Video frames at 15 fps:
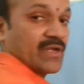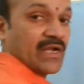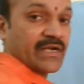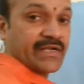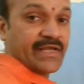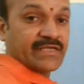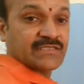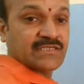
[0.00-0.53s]

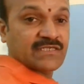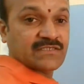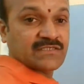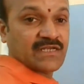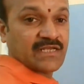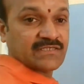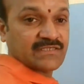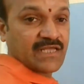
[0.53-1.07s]
at x is
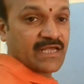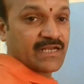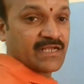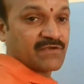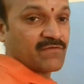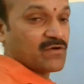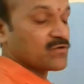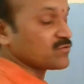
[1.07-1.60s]
less than
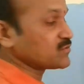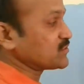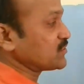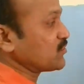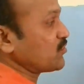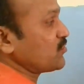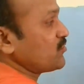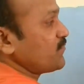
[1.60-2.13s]
equal to
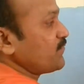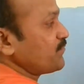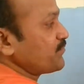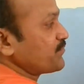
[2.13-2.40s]
0,